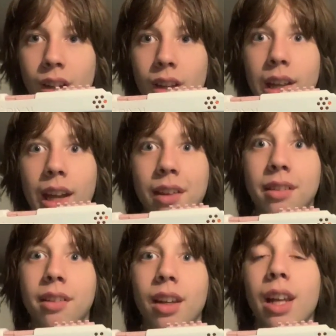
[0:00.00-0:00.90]

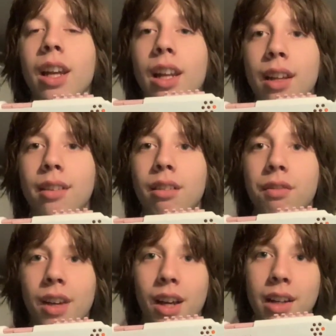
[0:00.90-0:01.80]
Yes, it is in
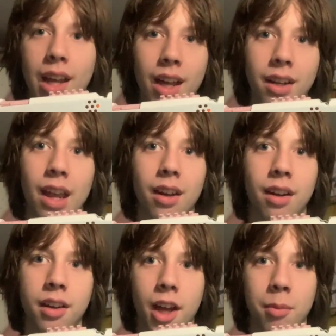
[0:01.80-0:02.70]
fact hand
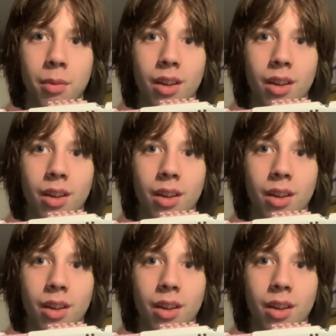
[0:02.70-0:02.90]
cannon time.